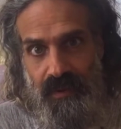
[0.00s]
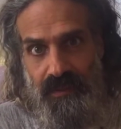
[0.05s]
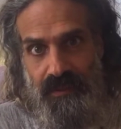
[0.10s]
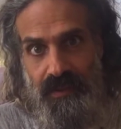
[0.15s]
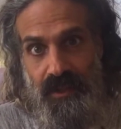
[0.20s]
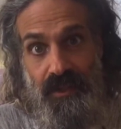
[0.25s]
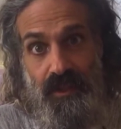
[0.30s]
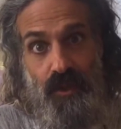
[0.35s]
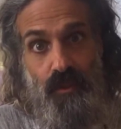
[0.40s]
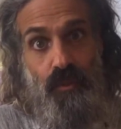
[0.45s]

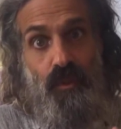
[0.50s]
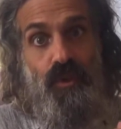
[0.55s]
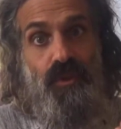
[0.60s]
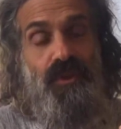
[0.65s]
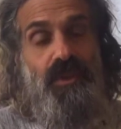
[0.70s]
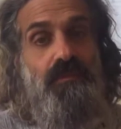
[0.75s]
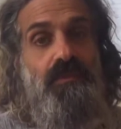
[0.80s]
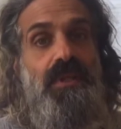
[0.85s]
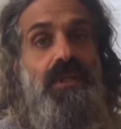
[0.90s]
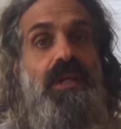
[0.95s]
then the
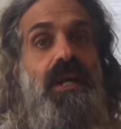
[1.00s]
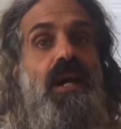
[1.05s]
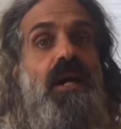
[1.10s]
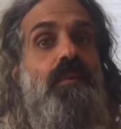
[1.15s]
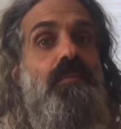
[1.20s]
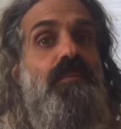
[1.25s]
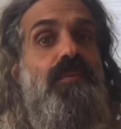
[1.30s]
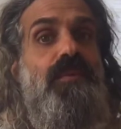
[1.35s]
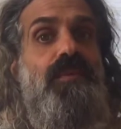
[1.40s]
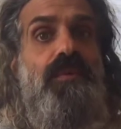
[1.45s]
water
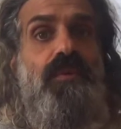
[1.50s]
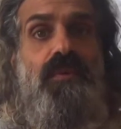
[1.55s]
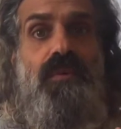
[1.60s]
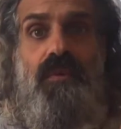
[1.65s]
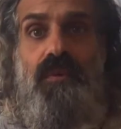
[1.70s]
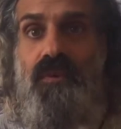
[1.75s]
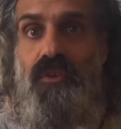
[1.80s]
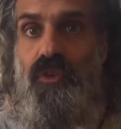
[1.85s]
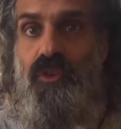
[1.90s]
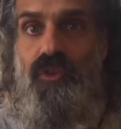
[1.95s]
becomes
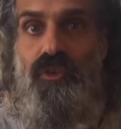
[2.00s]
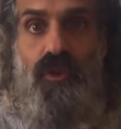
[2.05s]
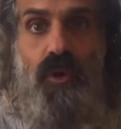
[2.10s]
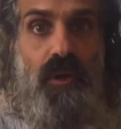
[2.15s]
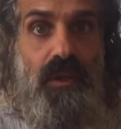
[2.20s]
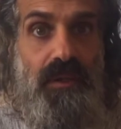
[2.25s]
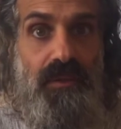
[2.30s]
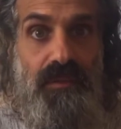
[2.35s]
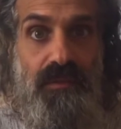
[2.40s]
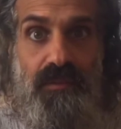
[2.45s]

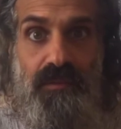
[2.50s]
solid,